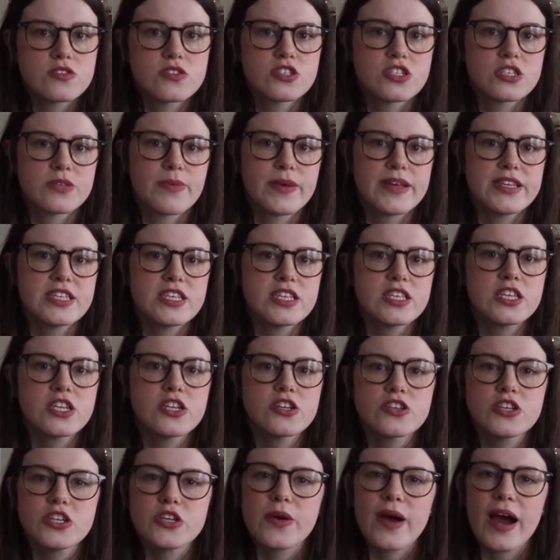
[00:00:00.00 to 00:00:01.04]
So just basically
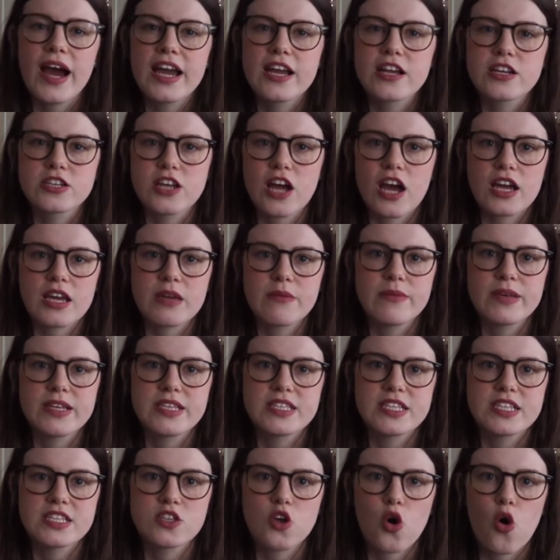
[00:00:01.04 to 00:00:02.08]
your new hire
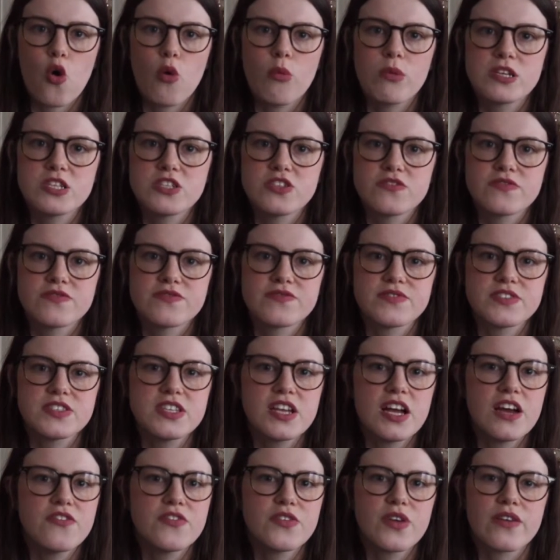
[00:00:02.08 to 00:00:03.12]
documents. It's a whole bunch of
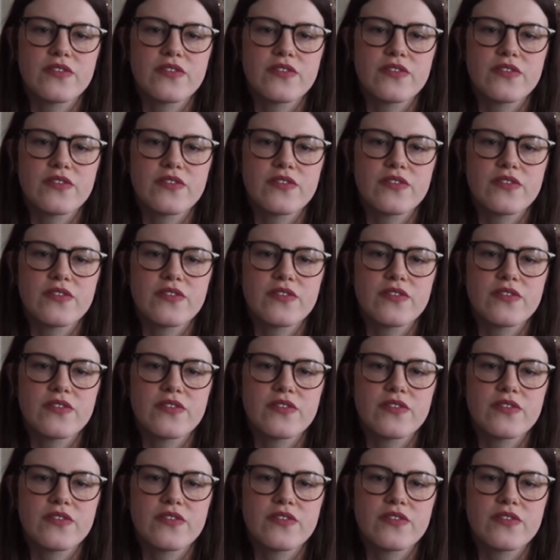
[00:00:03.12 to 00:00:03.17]
stuff.